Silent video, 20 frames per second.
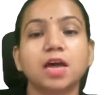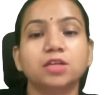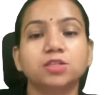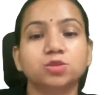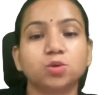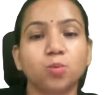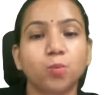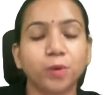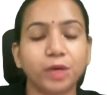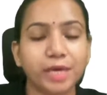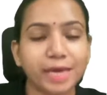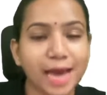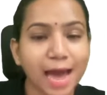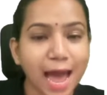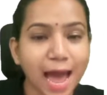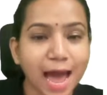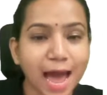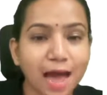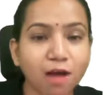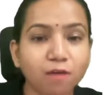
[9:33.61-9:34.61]
So we
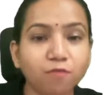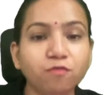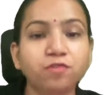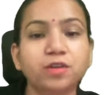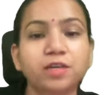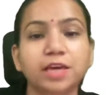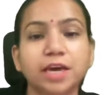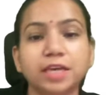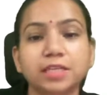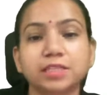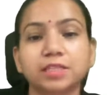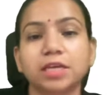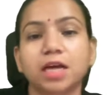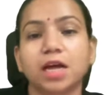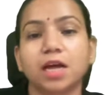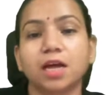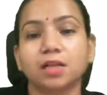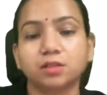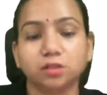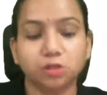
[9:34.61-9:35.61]
have, yes,
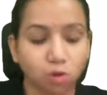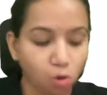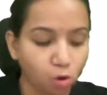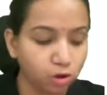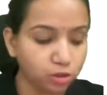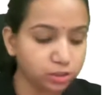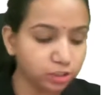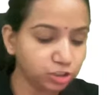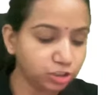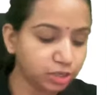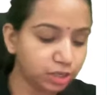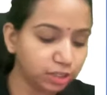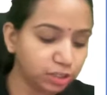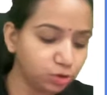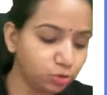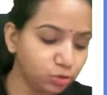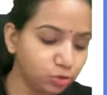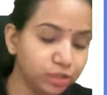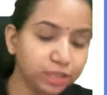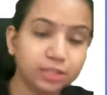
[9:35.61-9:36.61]
all the
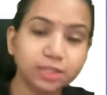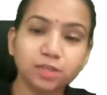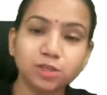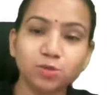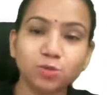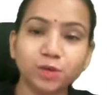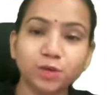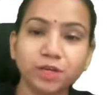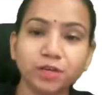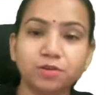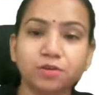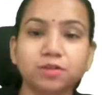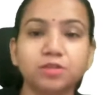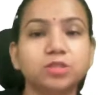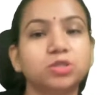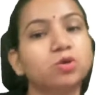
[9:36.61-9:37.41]
schedule written over here.